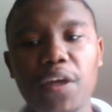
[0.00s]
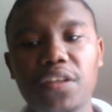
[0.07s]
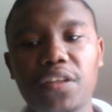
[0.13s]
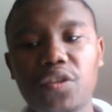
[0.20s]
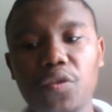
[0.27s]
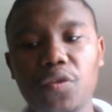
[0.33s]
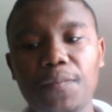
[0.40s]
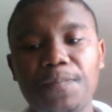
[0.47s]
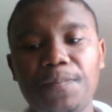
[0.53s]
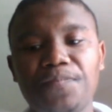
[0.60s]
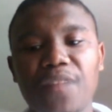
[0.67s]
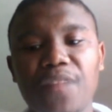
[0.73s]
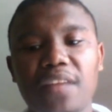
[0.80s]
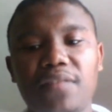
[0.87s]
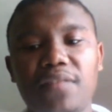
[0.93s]
So
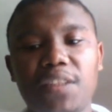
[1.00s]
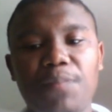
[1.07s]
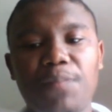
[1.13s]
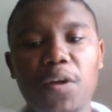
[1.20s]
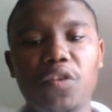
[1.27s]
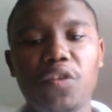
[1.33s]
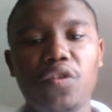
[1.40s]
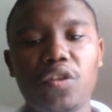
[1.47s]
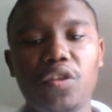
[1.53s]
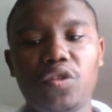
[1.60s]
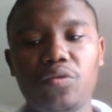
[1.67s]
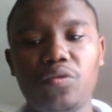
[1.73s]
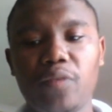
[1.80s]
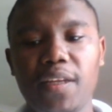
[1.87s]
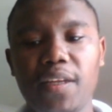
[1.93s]
at this point, you need to
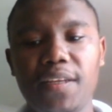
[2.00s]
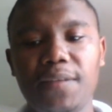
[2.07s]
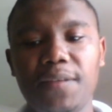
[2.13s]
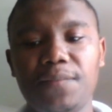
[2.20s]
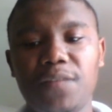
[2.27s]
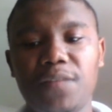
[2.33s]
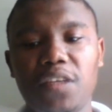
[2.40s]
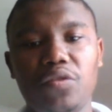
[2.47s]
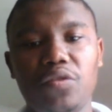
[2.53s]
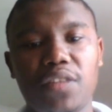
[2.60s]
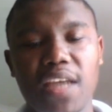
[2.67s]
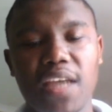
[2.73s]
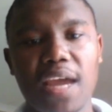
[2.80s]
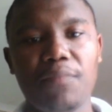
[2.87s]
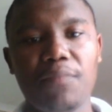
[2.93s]
really take your
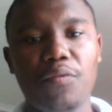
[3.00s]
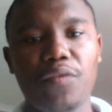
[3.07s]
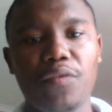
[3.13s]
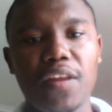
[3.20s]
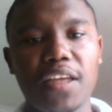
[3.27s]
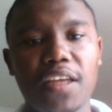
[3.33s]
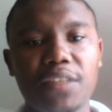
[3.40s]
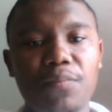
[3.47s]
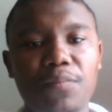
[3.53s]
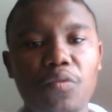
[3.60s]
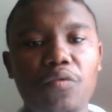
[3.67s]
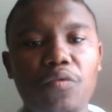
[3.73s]
time with the next move